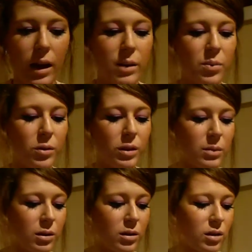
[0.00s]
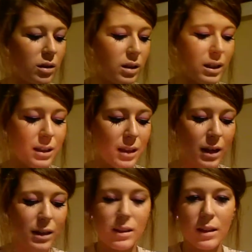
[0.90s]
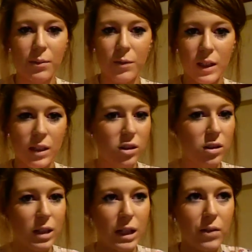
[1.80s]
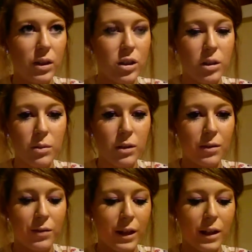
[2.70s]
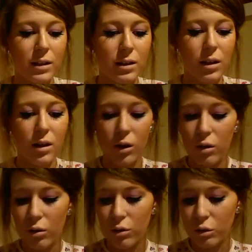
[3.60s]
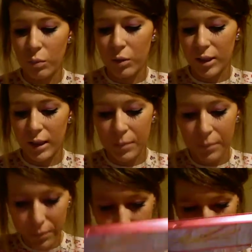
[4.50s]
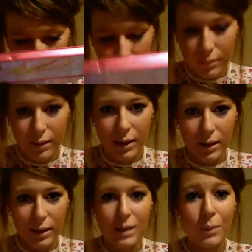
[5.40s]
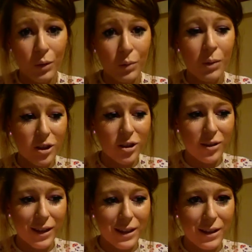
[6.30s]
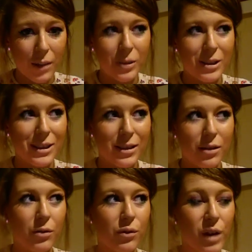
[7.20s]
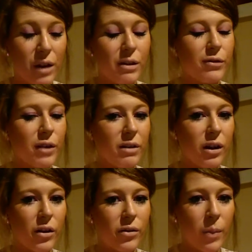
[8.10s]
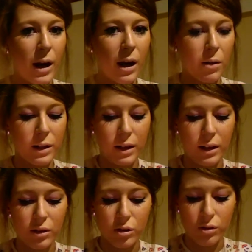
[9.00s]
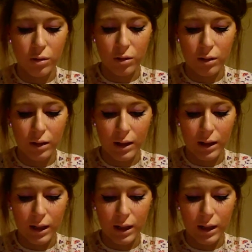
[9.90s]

And it pretty much does exactly the same thing. It just leaves a shimmery effect on your body. It smells much nicer, but still very overpowering and strong.